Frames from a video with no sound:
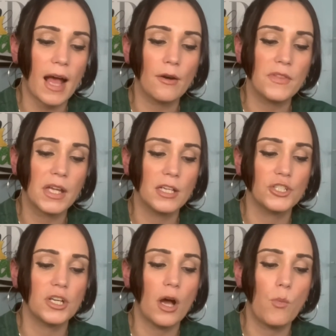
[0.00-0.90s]
out of the
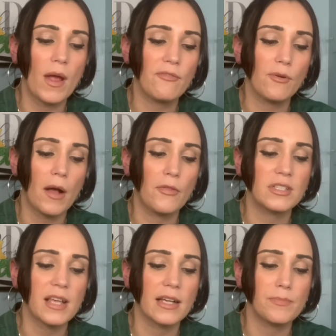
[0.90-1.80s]
kitchen, away from
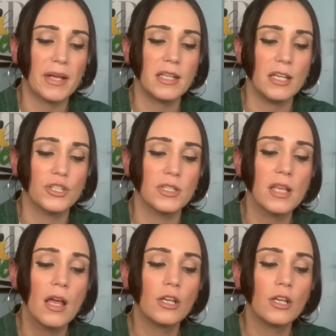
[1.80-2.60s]
others' expectations.